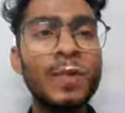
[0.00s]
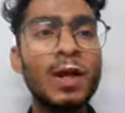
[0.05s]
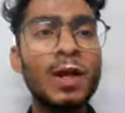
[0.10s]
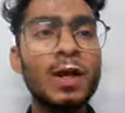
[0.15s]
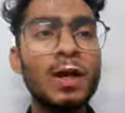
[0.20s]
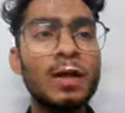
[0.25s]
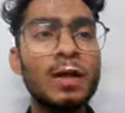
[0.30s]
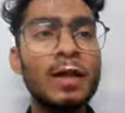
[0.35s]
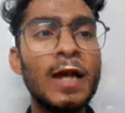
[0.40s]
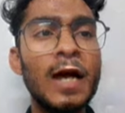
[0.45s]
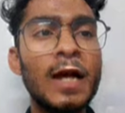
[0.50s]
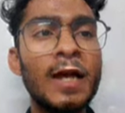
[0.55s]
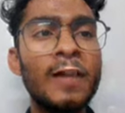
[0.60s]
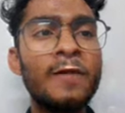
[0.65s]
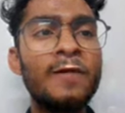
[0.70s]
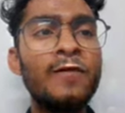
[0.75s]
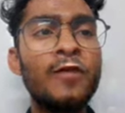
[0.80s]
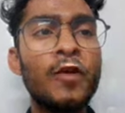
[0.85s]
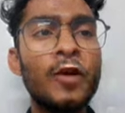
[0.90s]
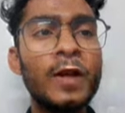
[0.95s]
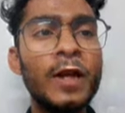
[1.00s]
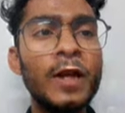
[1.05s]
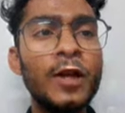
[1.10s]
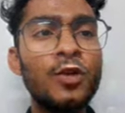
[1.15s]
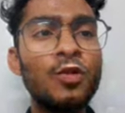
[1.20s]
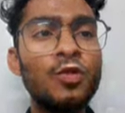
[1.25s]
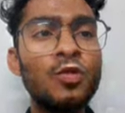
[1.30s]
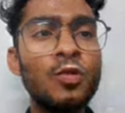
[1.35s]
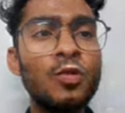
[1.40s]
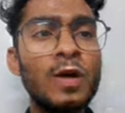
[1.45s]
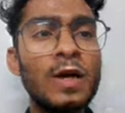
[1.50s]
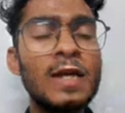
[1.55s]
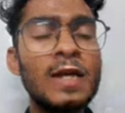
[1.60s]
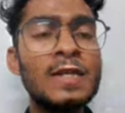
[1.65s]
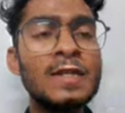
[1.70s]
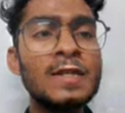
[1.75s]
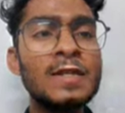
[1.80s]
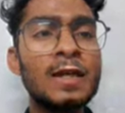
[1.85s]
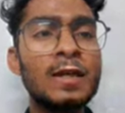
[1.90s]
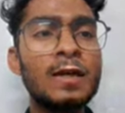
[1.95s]
that if 42
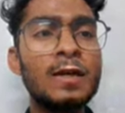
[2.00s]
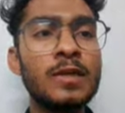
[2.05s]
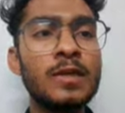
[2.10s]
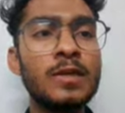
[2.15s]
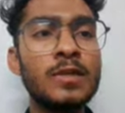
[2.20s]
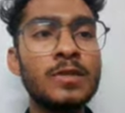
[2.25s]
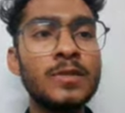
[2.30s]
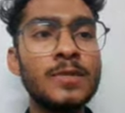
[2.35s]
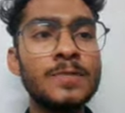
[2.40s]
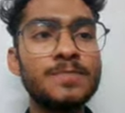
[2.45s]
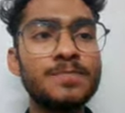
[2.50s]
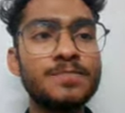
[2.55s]
is uh,